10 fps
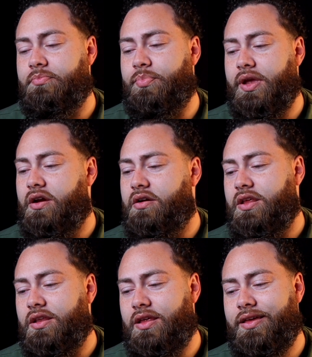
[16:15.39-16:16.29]
beard,
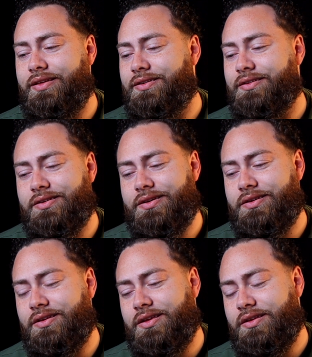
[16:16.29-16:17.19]

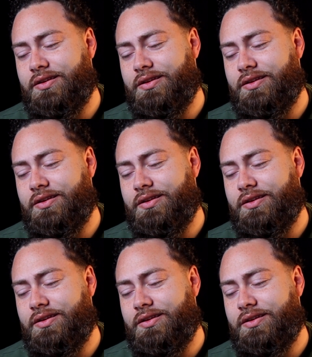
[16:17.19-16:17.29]
he